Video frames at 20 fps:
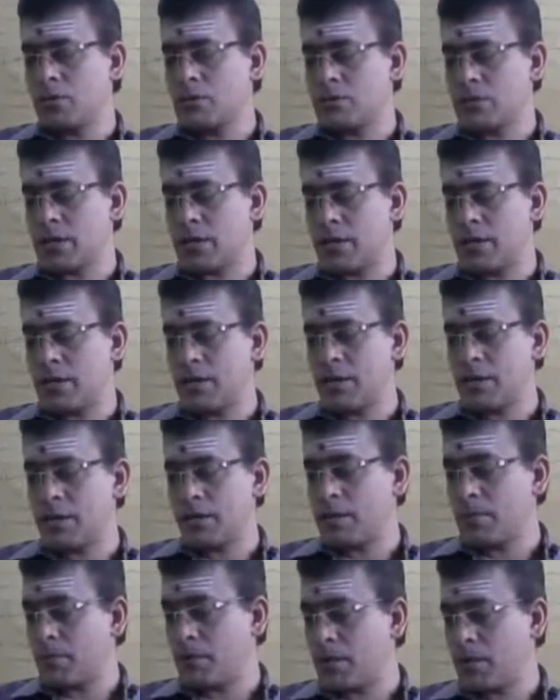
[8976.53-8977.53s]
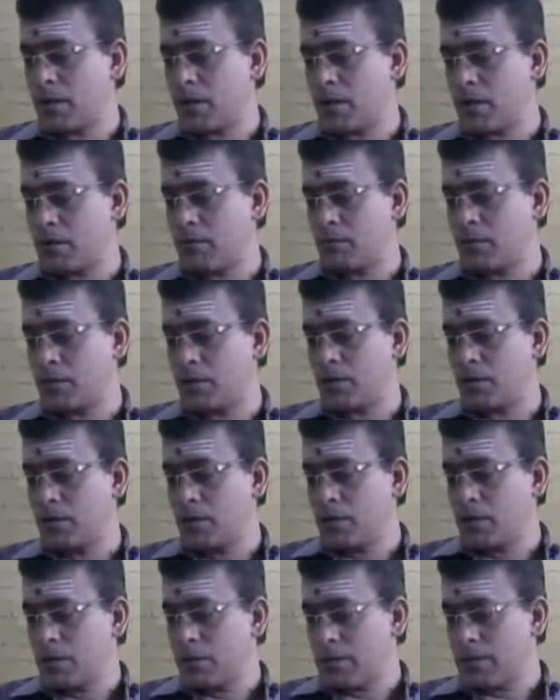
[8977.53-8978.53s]
Standard rate per hour
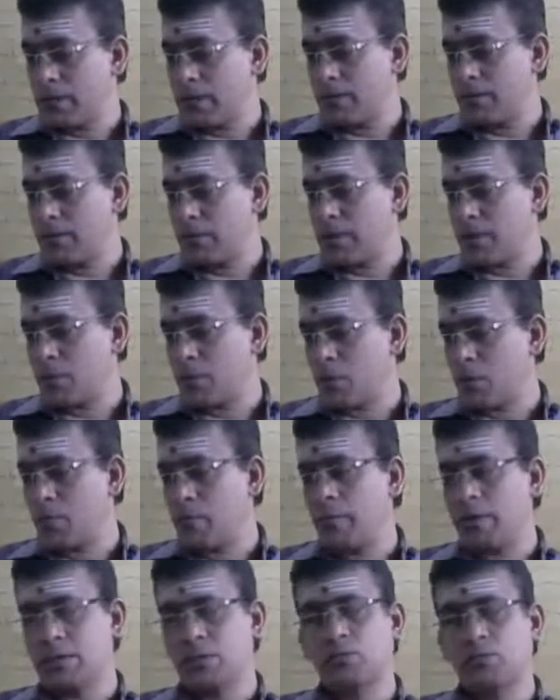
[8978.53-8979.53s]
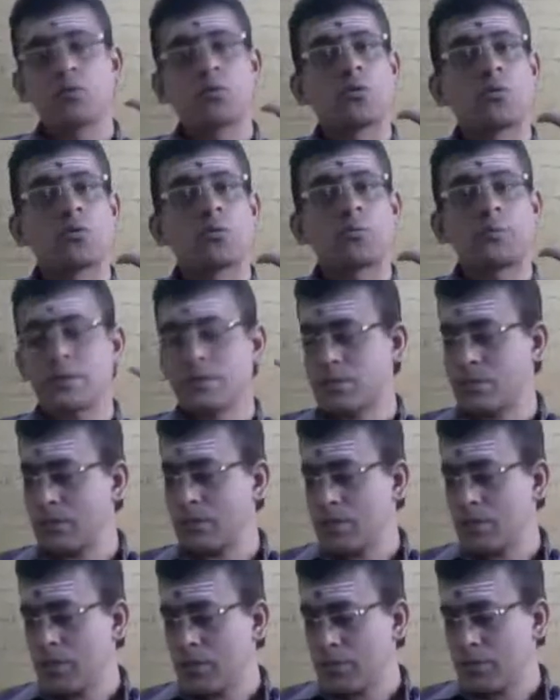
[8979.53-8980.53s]
given in the problem as 4 rupees.
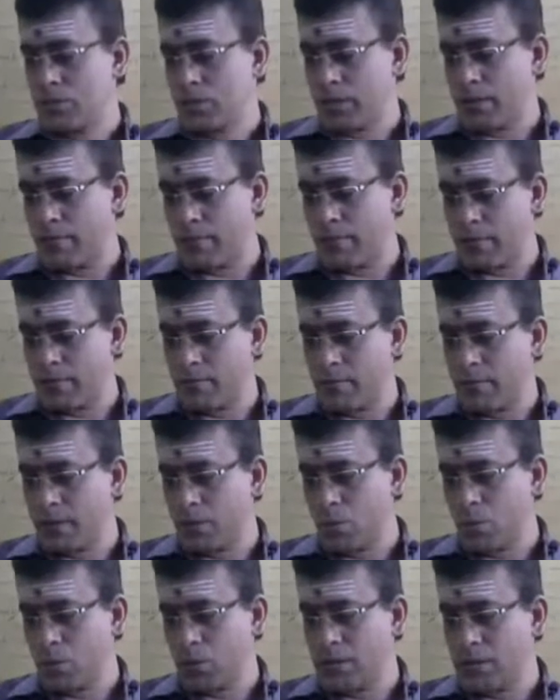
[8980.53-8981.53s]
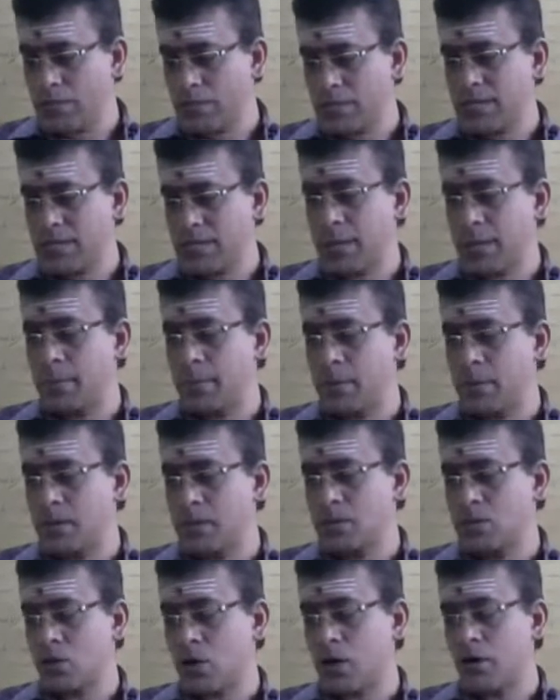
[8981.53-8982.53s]
So even we know this
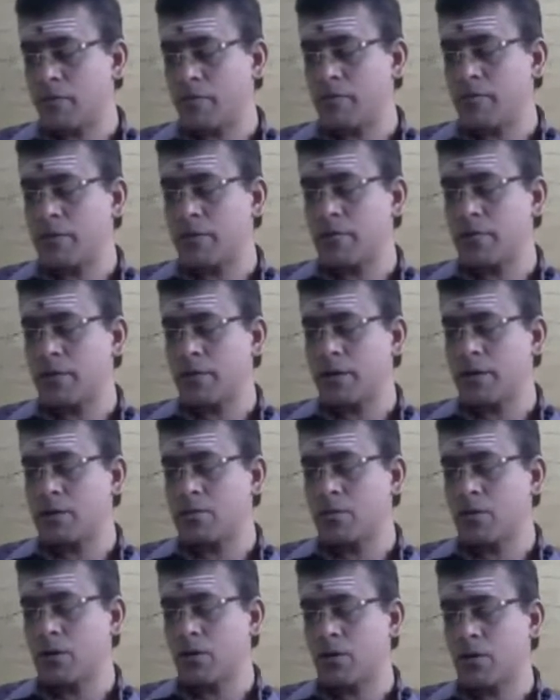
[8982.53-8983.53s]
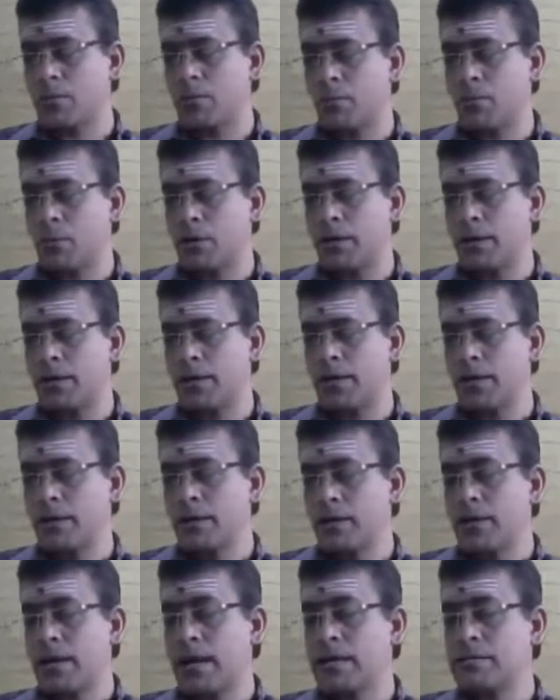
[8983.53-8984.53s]
comprises of your variable component
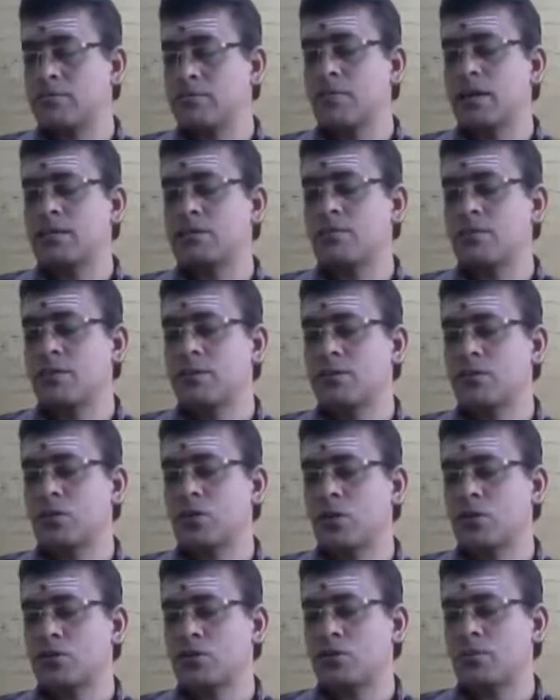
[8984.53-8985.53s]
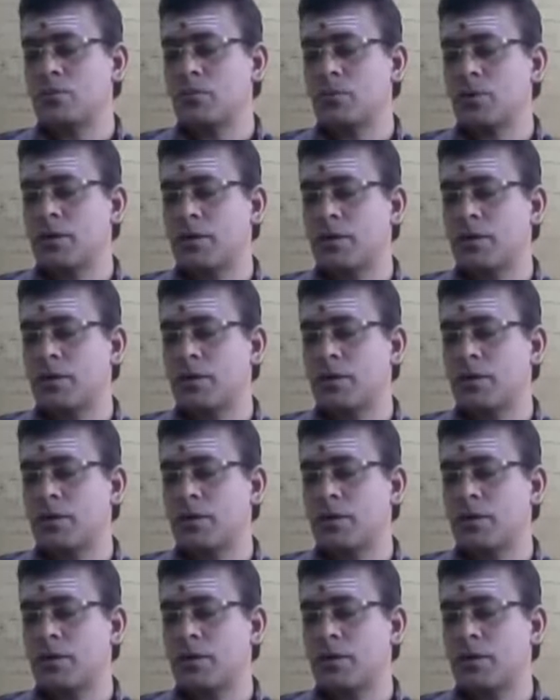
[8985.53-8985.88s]
as well as fixed cost component.